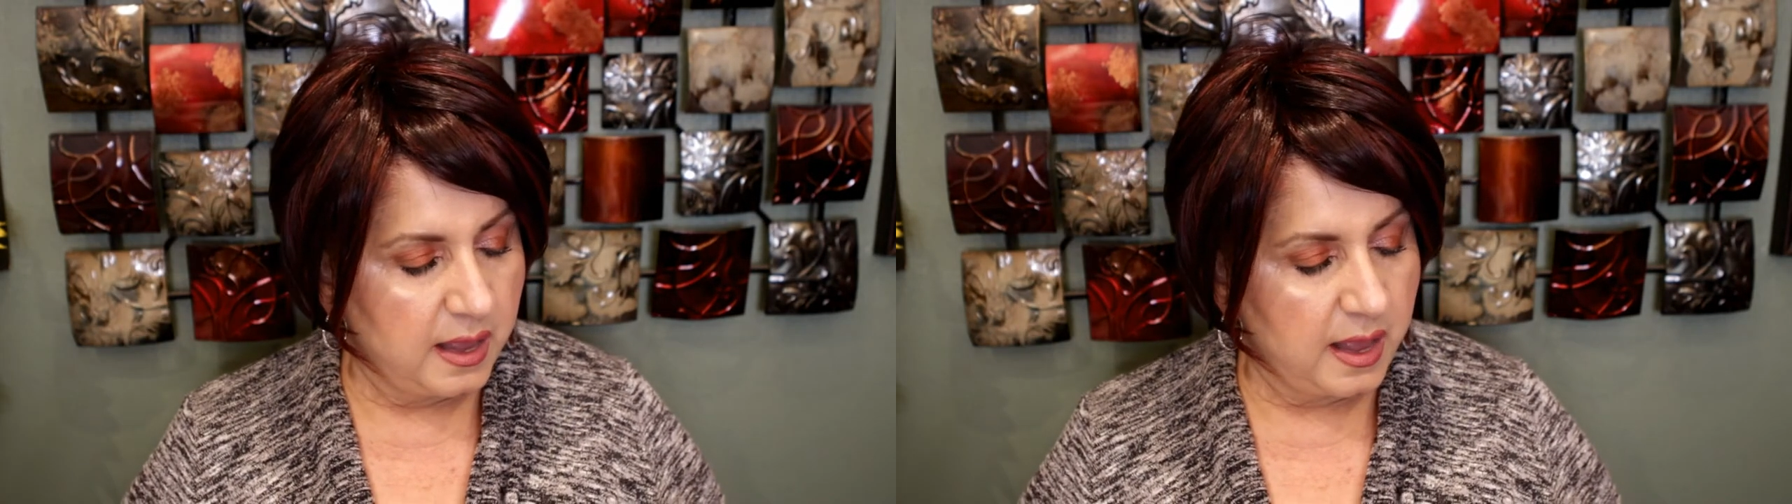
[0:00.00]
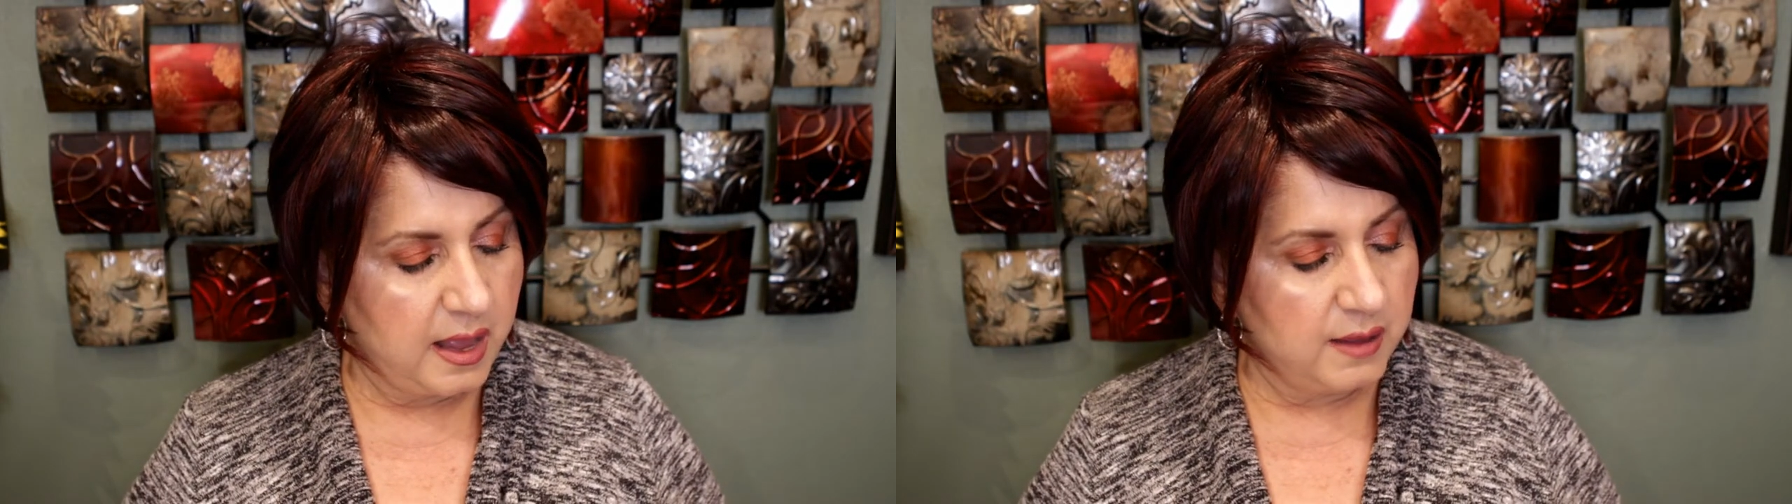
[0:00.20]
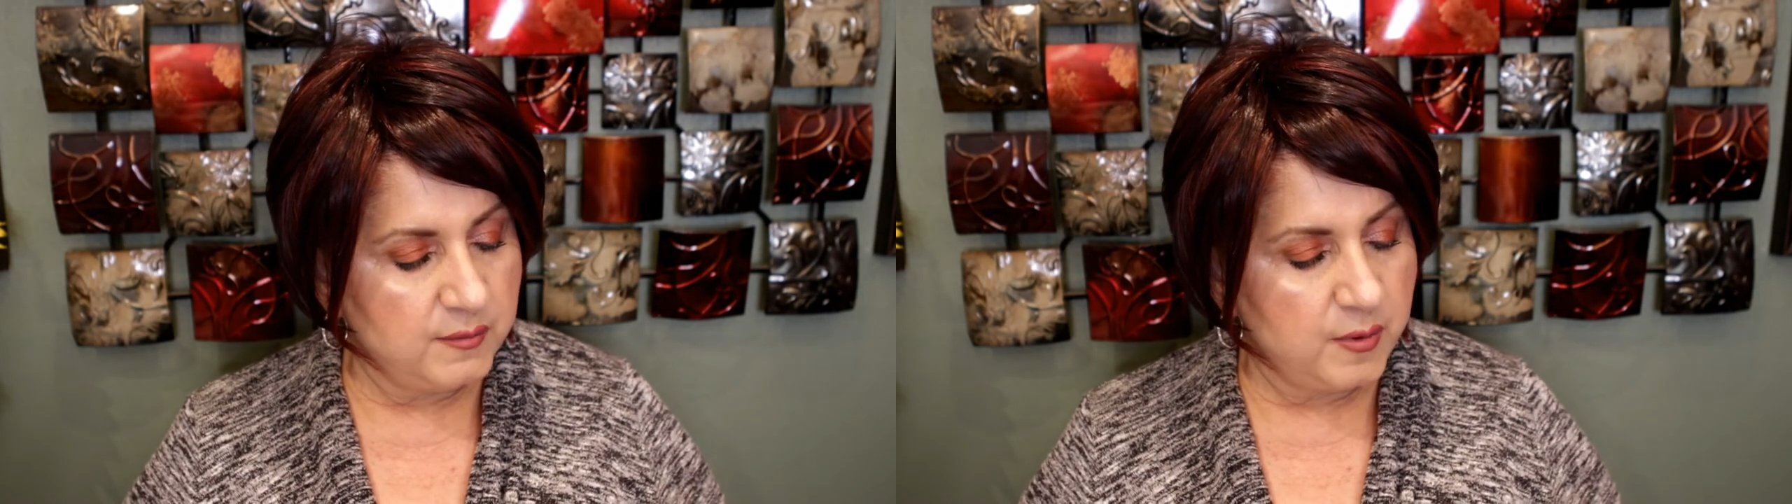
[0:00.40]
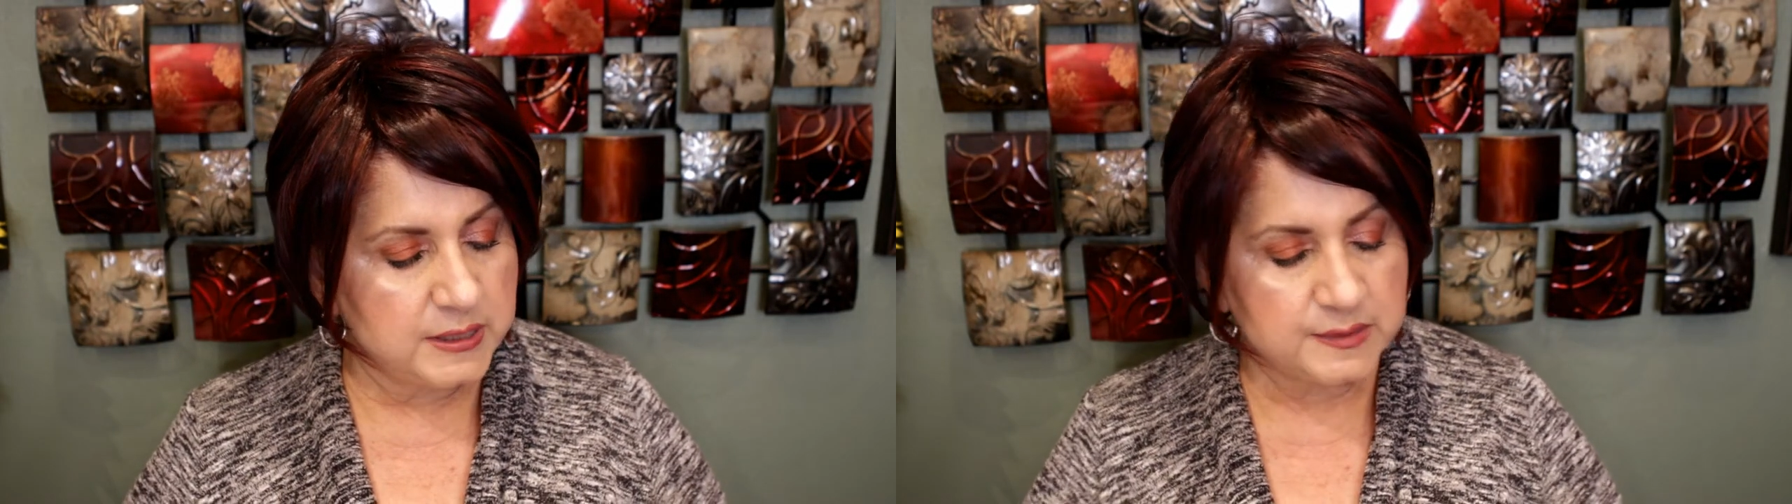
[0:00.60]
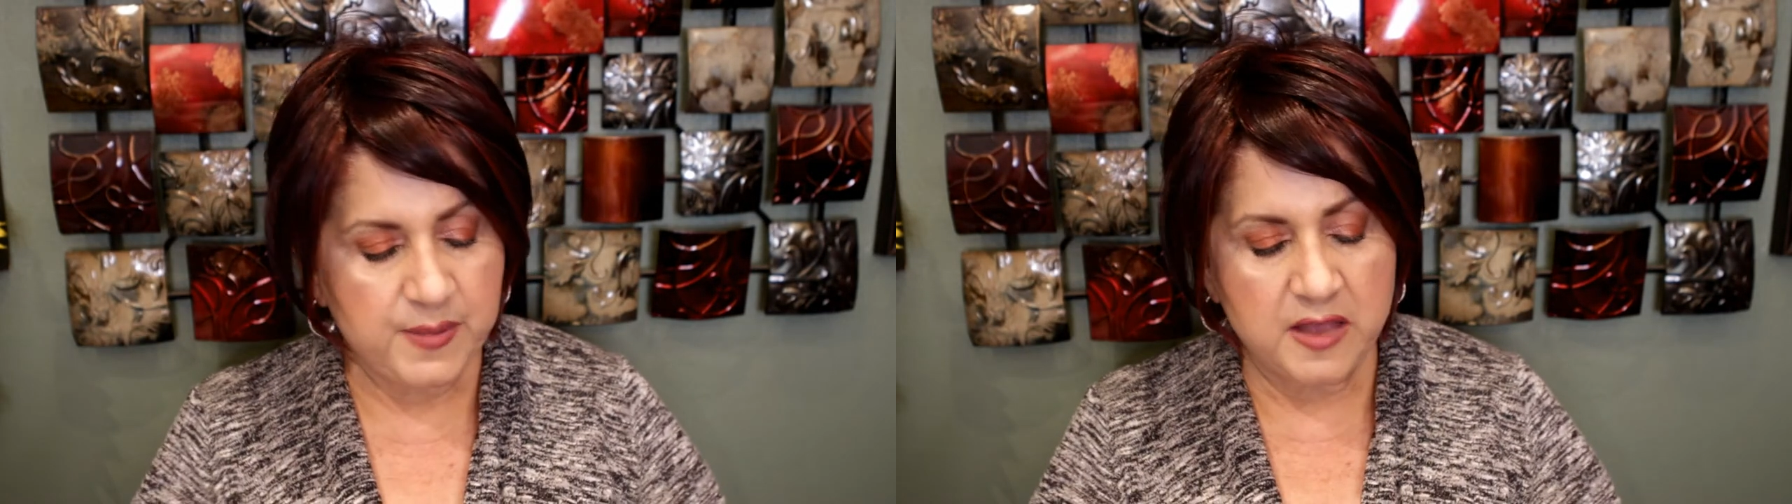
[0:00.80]
I have a
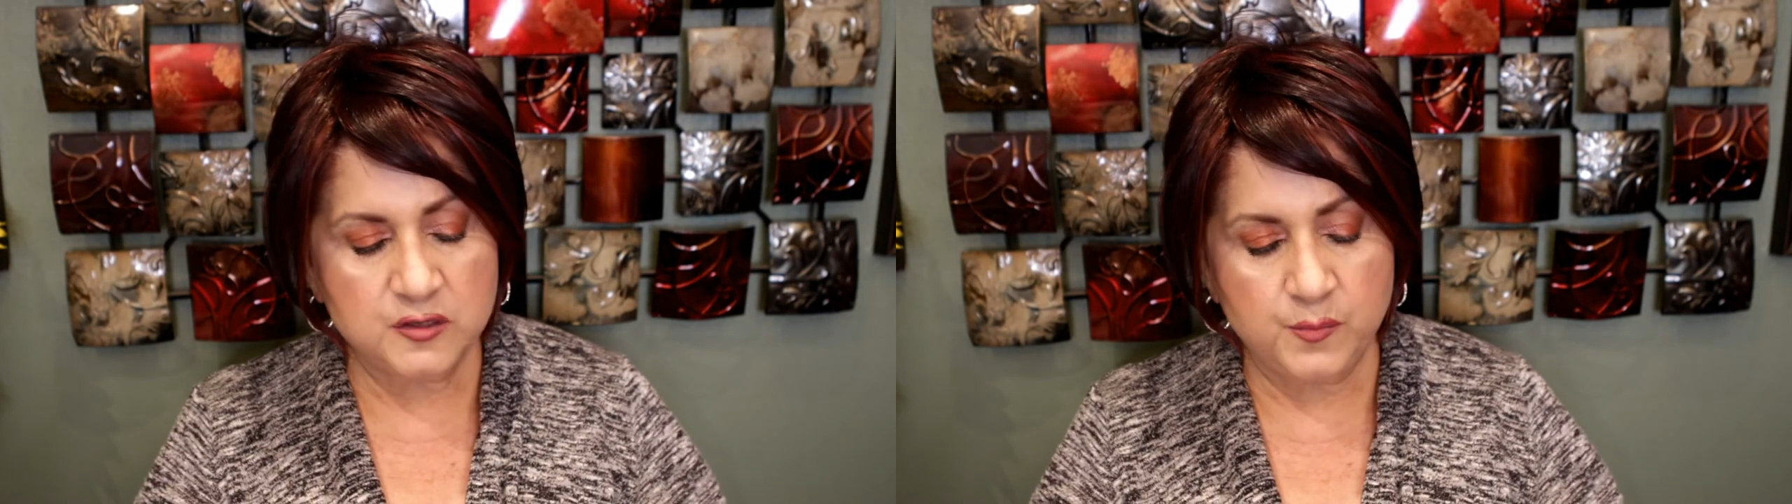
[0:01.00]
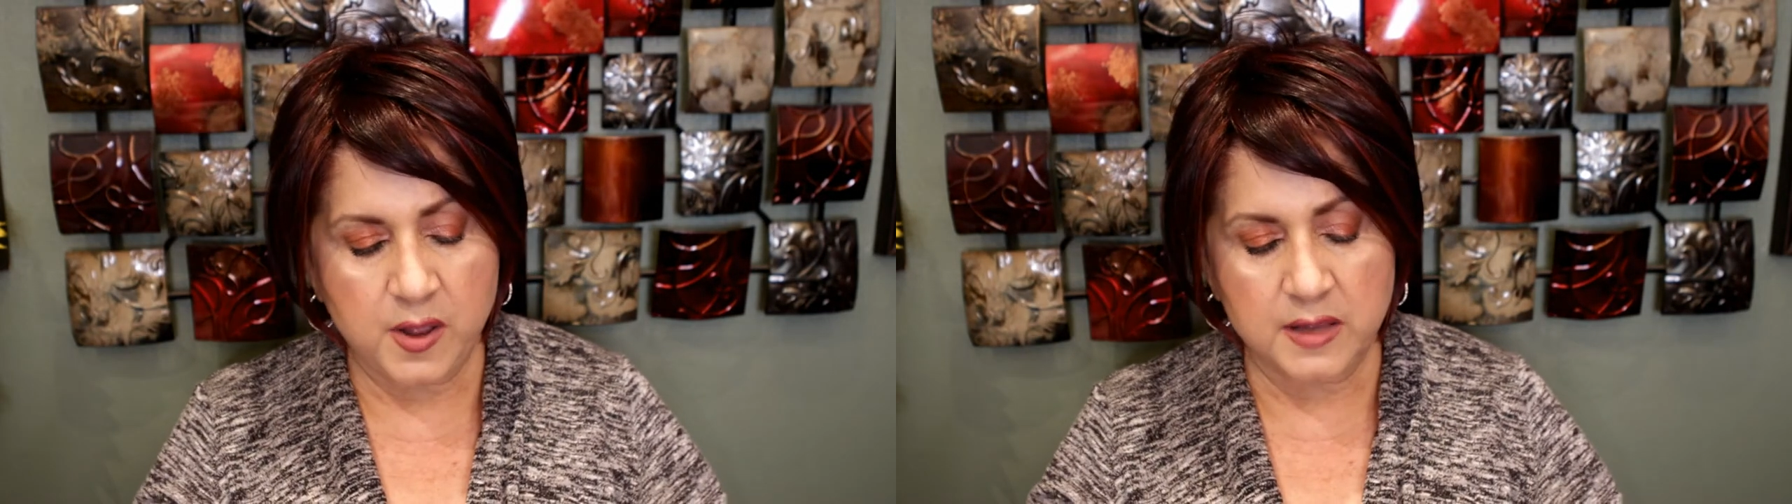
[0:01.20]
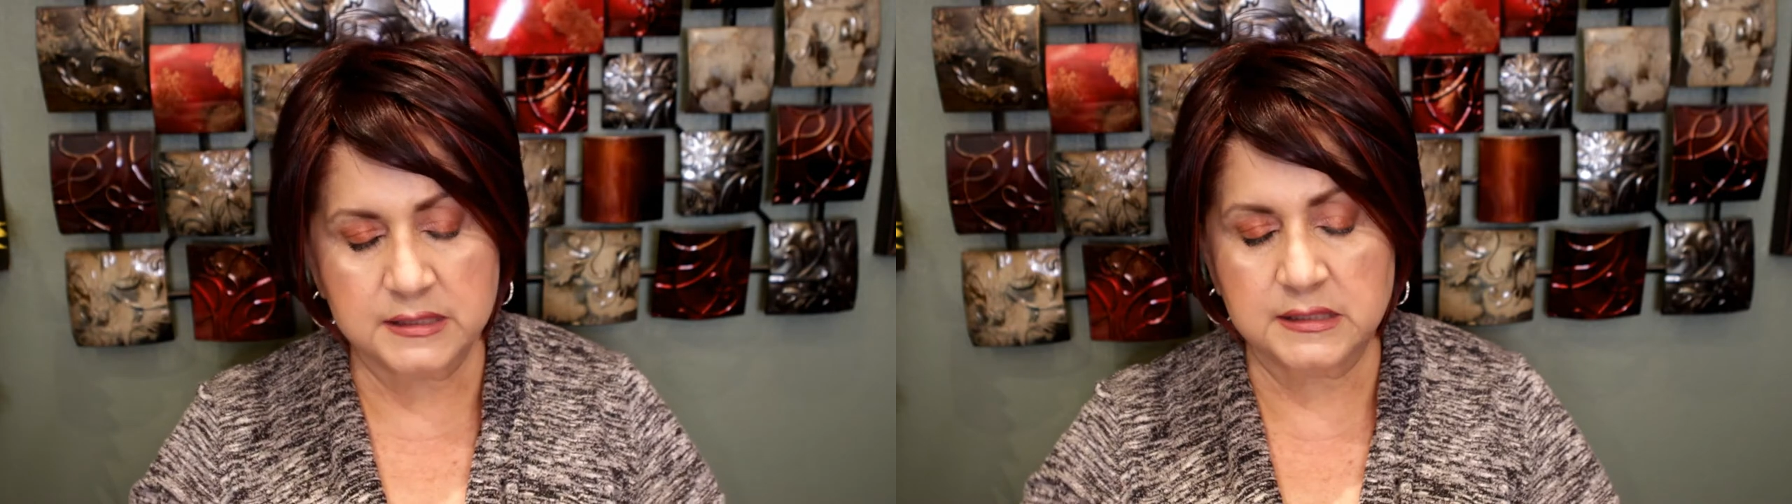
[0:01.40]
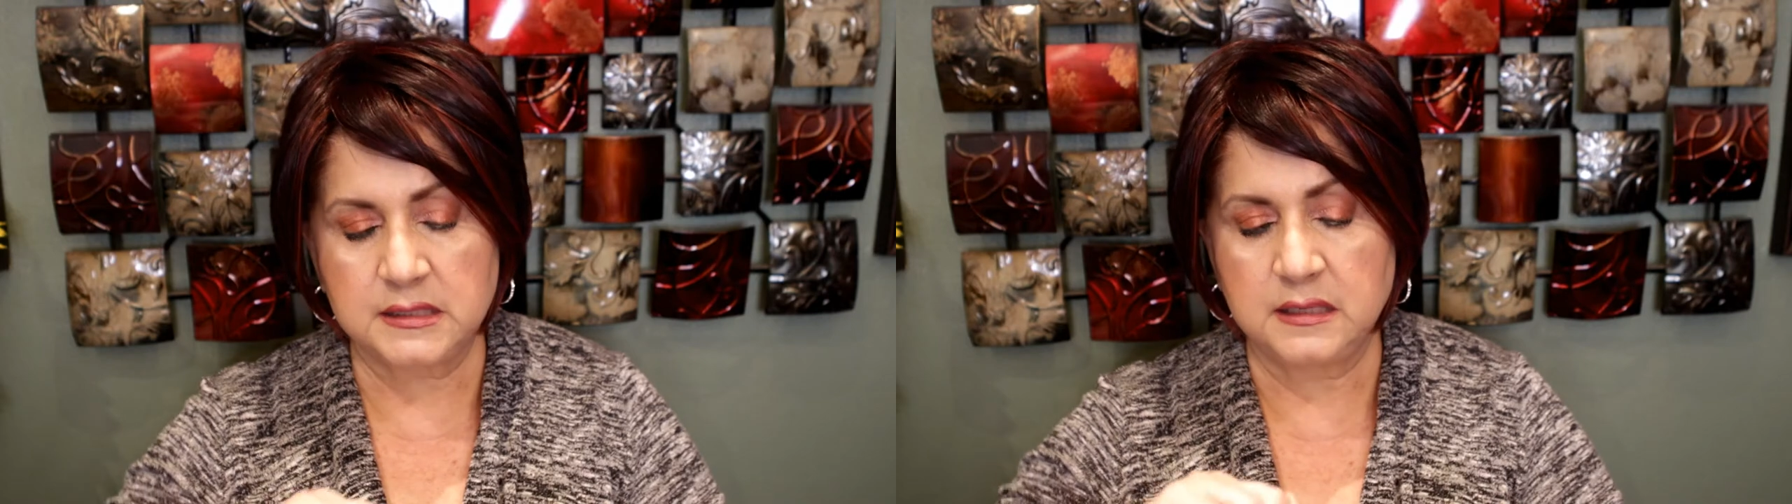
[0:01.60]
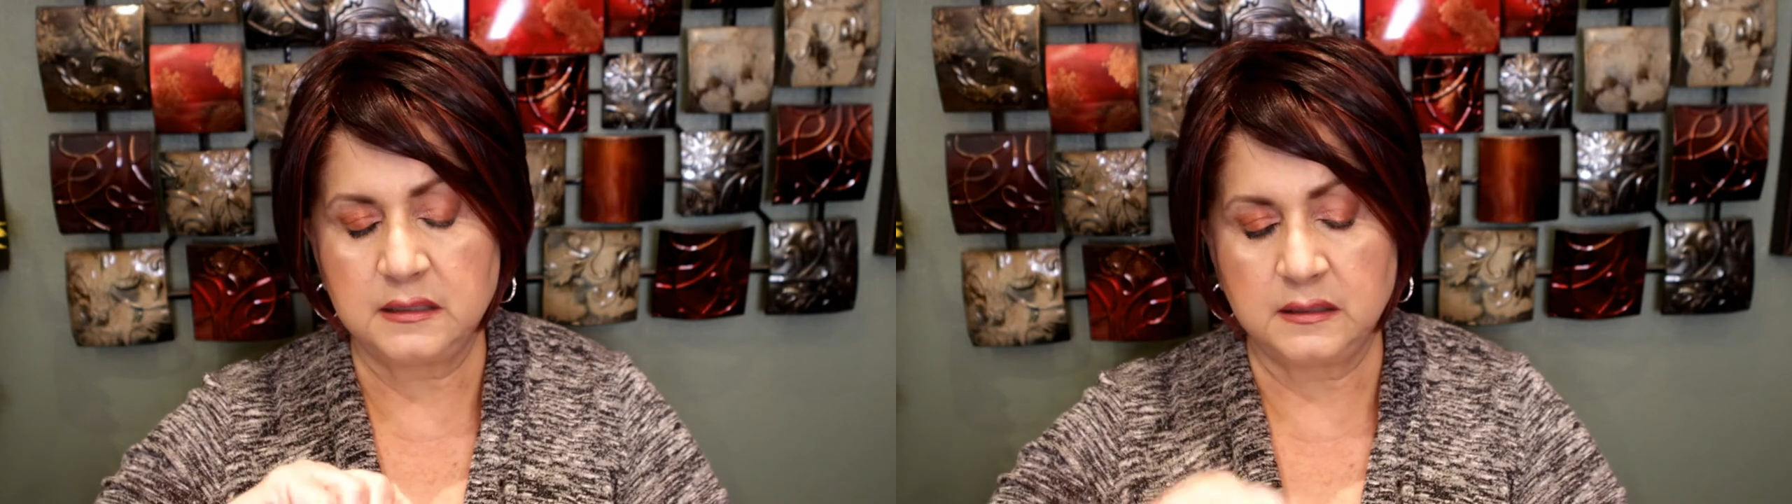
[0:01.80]
Smashbox